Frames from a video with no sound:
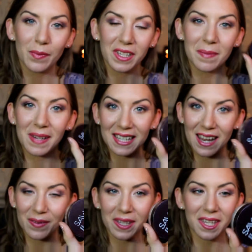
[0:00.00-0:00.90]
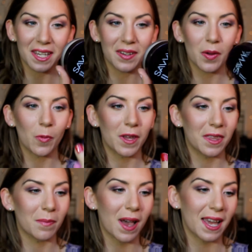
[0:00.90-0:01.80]
I'm going to blend everything
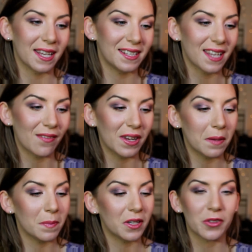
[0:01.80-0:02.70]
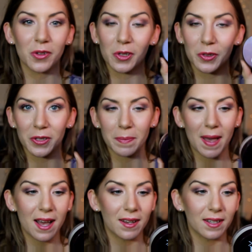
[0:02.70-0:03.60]
with my Savvy Mineral Loose
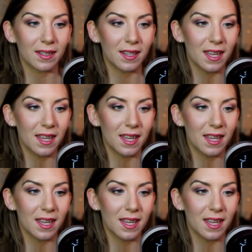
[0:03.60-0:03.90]
Powder